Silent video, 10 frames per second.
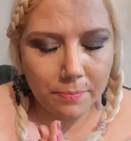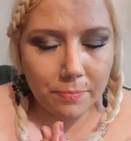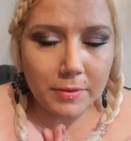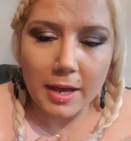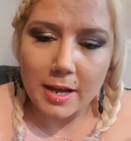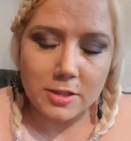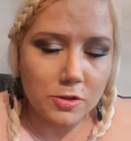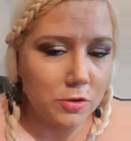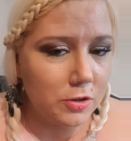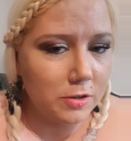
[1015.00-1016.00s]
yeah, so
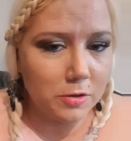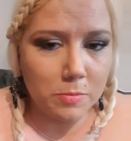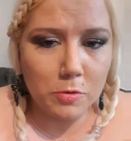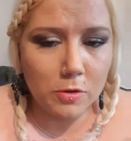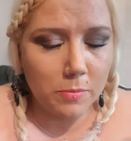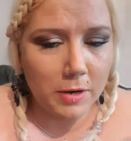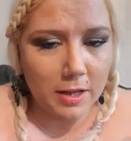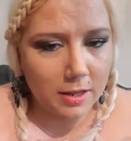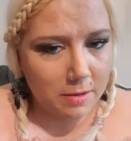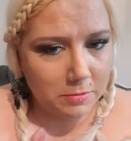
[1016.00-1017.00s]
you're more than
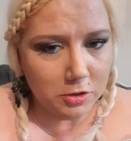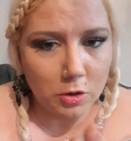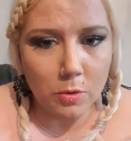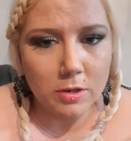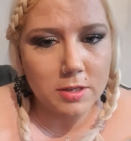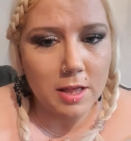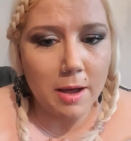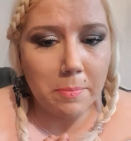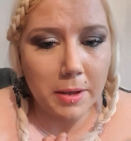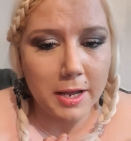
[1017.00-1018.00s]
welcome to go onto
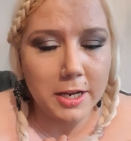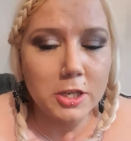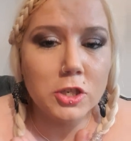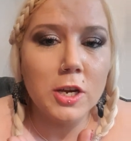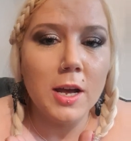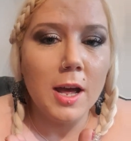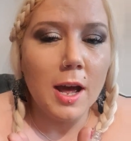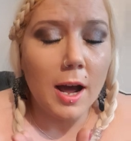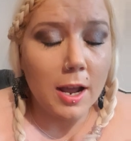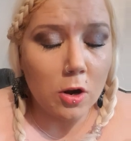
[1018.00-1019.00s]
that page.
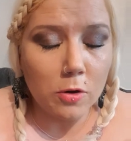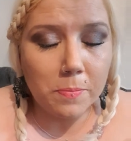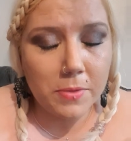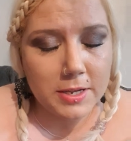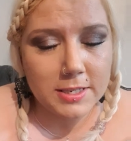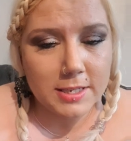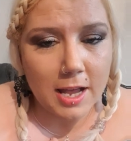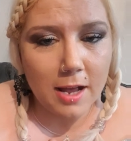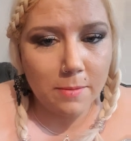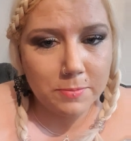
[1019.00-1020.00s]
I hope this has
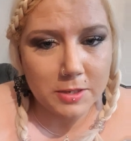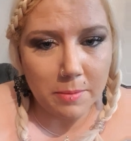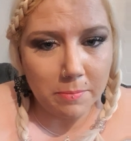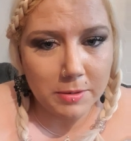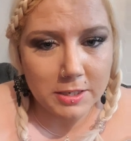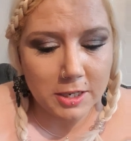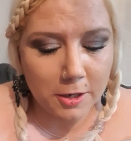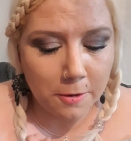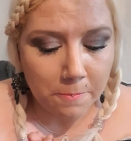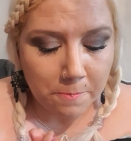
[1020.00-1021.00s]
helped
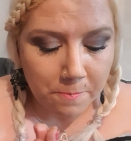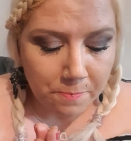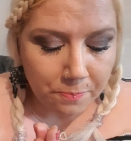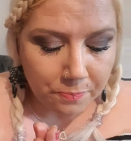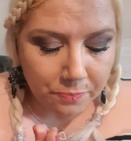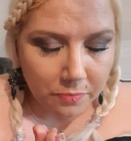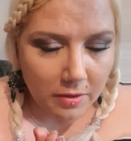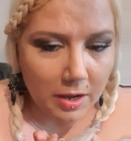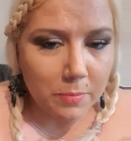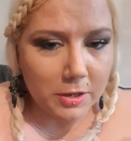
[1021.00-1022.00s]
somebody.
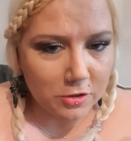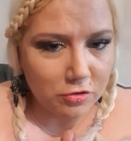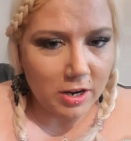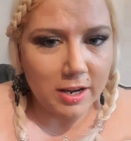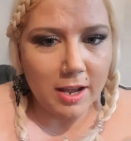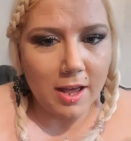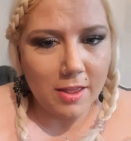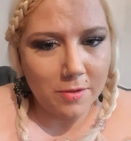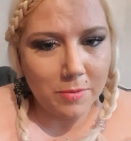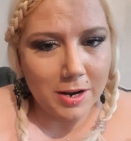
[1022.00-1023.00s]
I will try
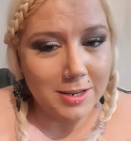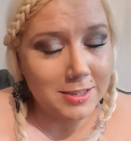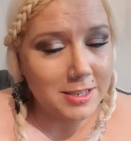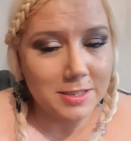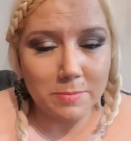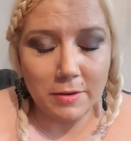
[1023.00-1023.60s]
other ones. This is my